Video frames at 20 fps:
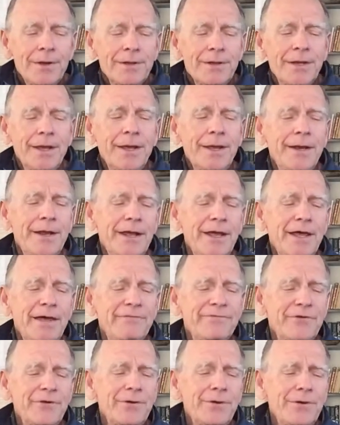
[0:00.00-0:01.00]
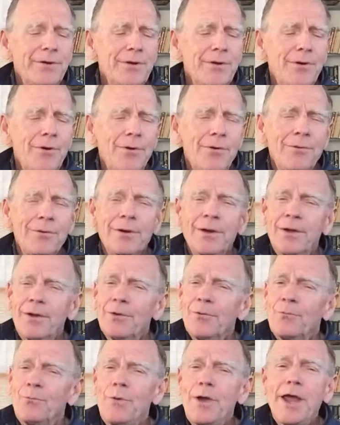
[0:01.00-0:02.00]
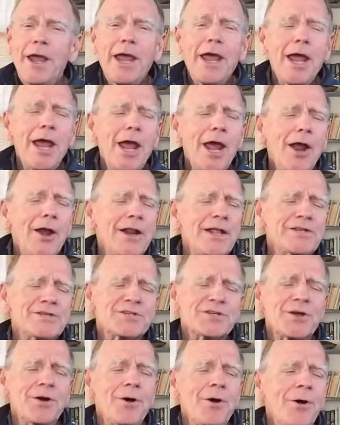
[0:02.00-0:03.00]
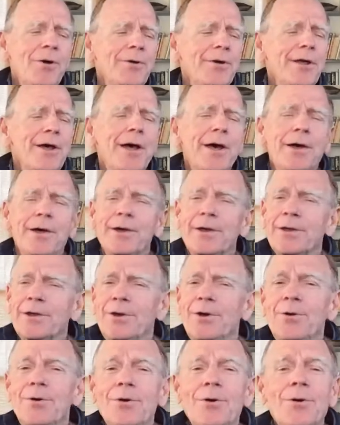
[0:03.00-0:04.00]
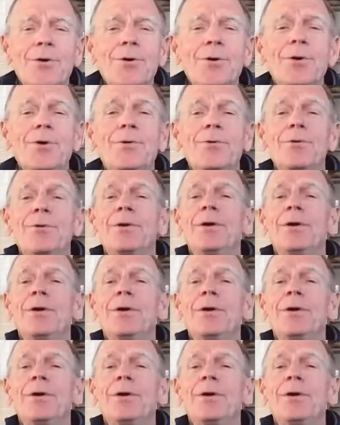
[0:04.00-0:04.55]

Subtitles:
You never know where it's gonna go.